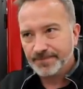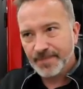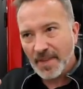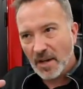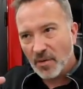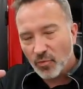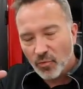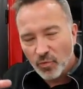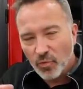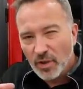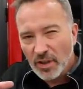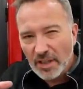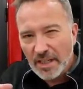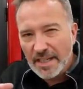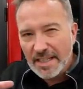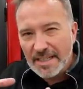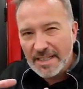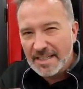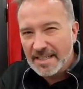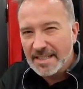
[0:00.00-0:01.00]
that
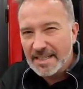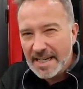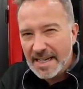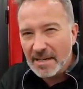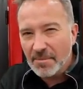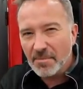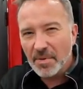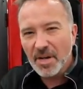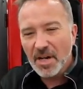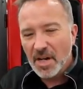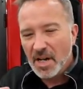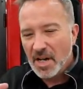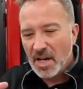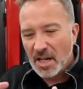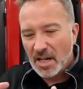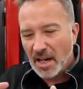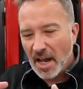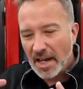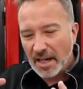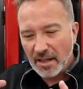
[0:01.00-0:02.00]
really deep,
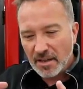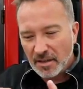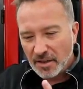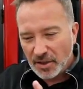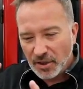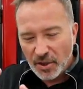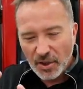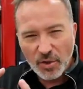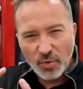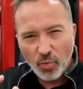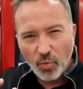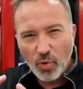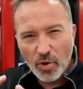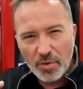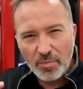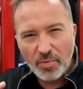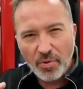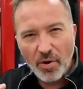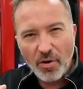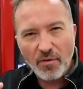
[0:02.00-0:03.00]
like good
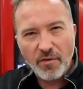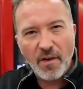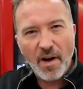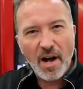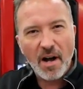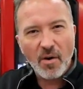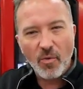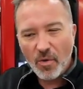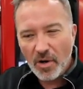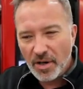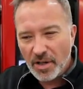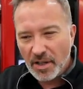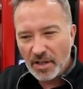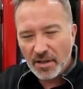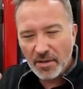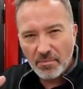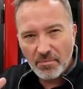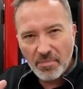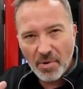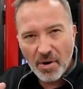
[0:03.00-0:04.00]
wood profile where you
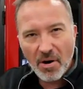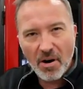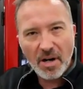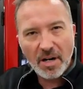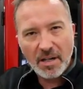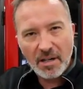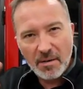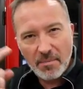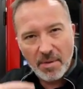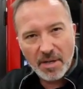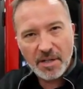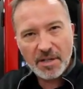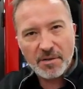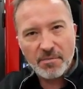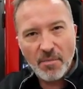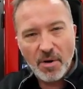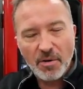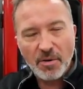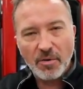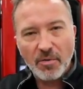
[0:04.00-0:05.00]
get the bark and the big
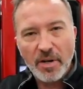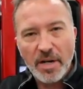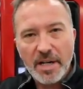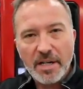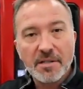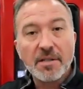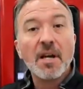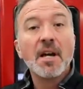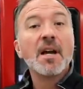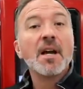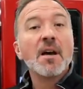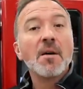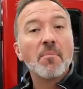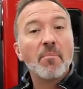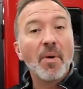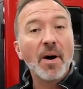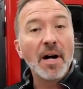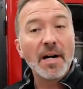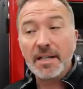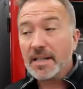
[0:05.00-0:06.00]
smoke rings,
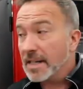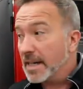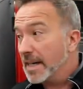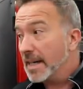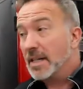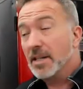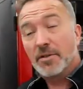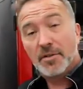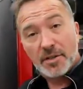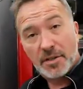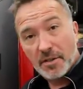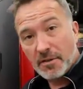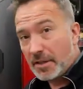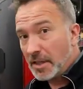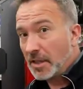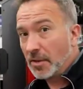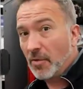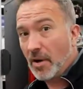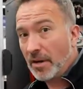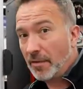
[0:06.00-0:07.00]
but you still
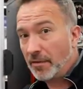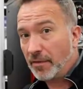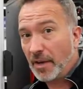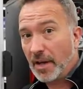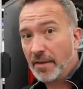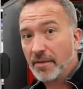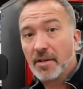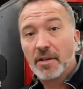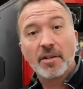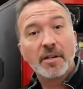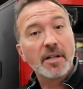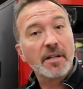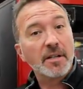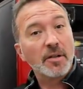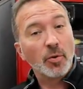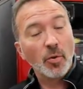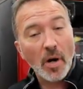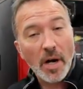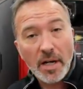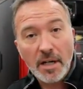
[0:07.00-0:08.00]
get great flavor, you get
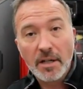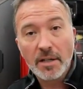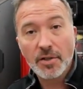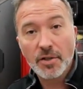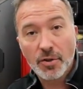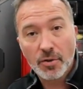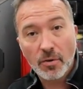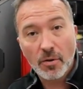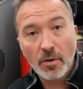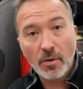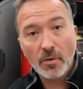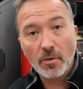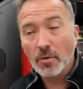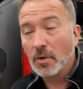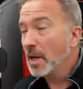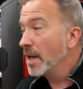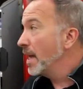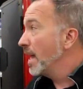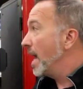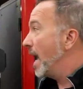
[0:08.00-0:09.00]
great control,
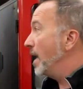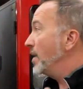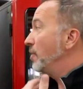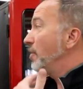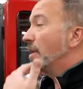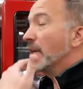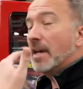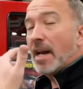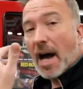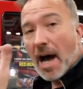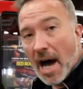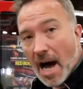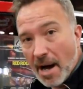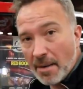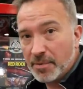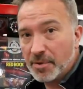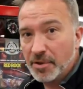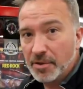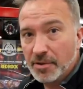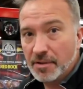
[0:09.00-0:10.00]
and you get
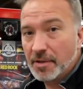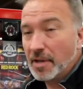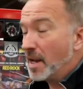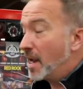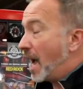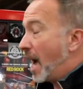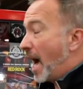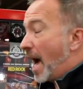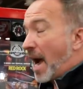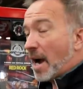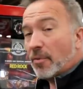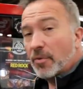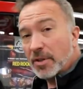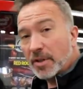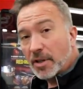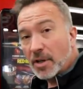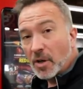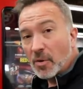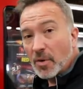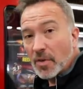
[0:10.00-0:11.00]
options. I
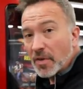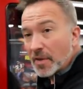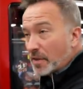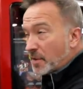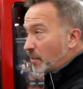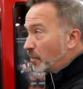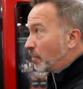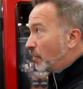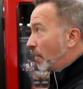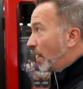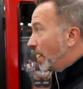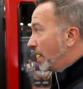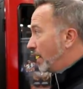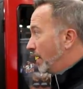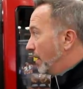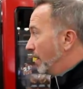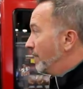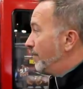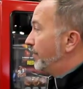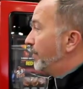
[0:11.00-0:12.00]
would go with this one right
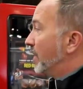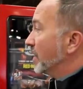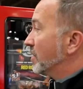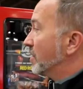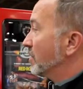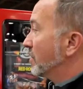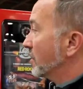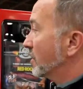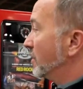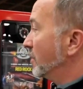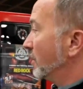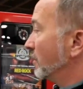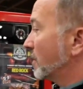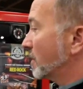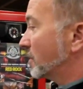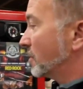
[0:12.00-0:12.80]
here. This is the Silver